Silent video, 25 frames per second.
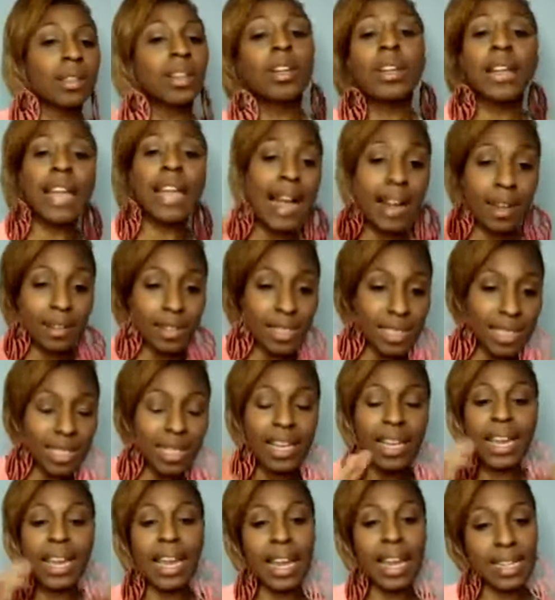
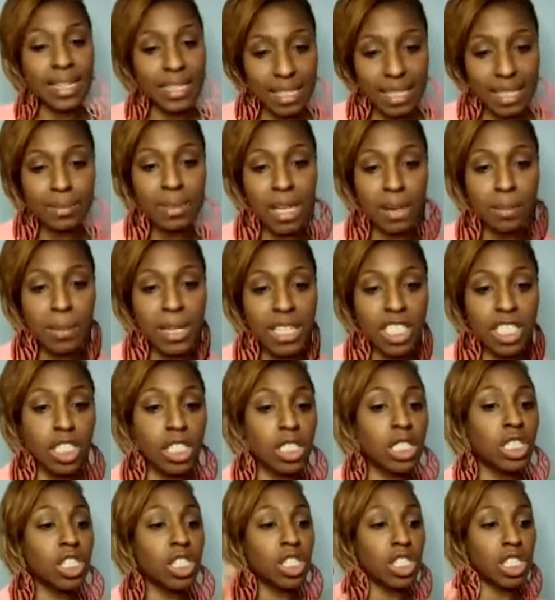counseling, and I like to sometimes make
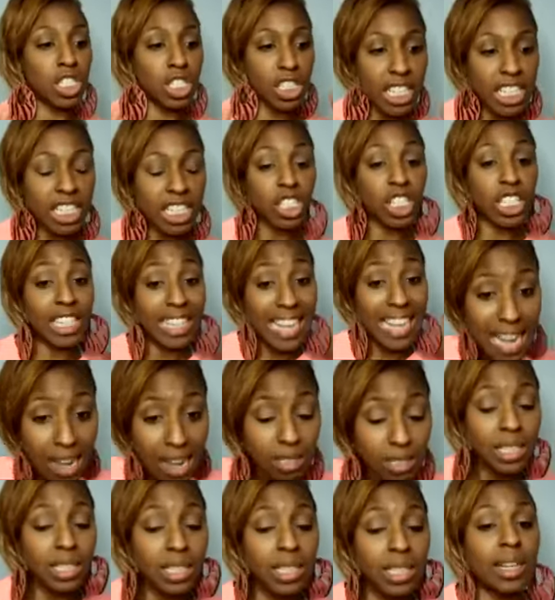the distinction,
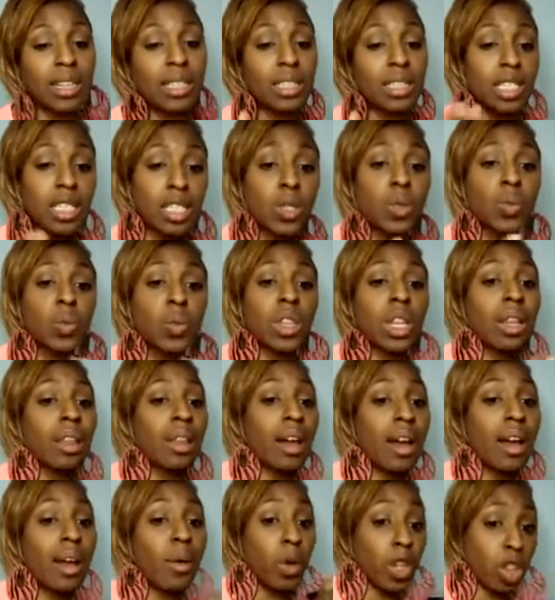counseling deals with a
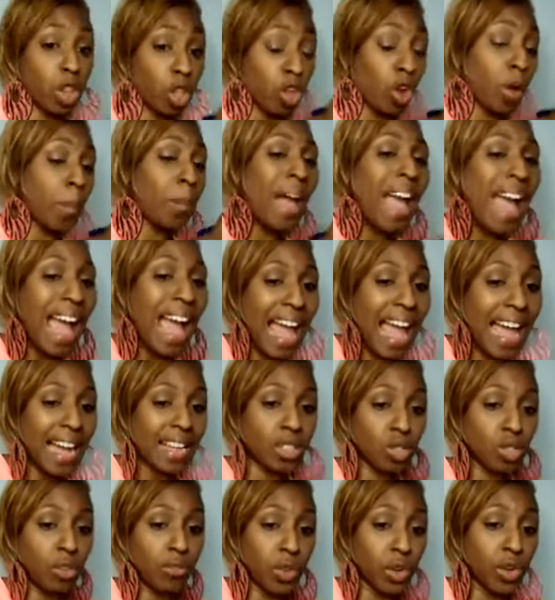lot with your
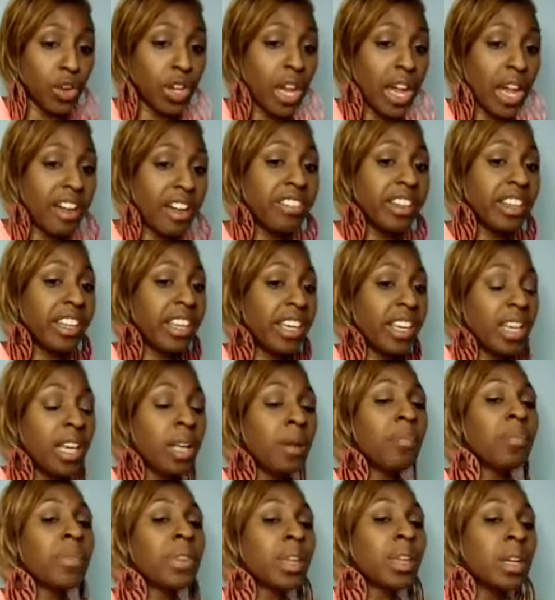past. So if you're
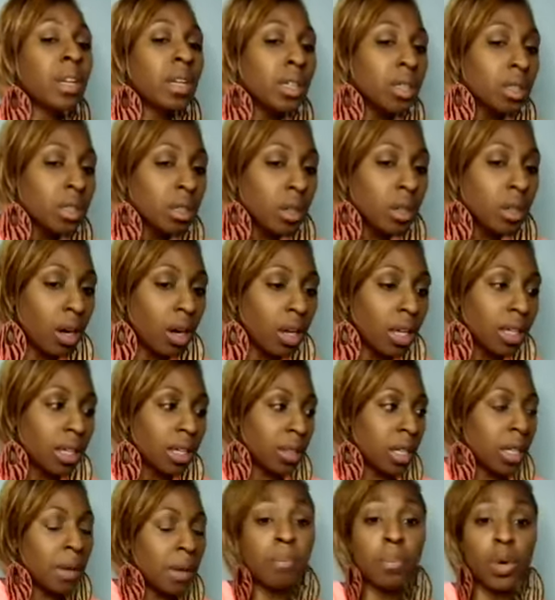heavily
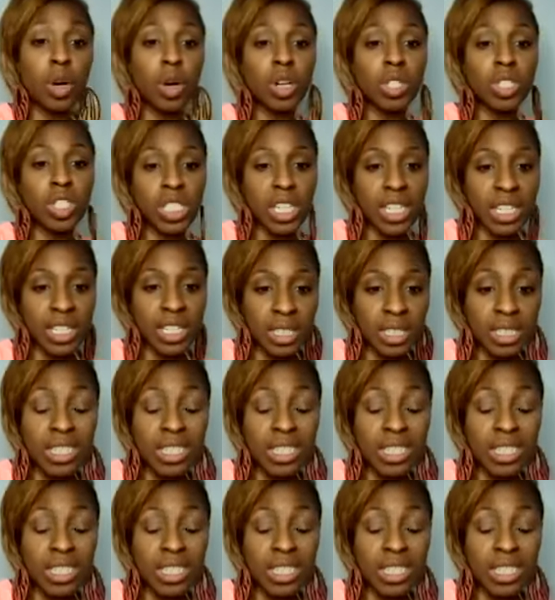immersed in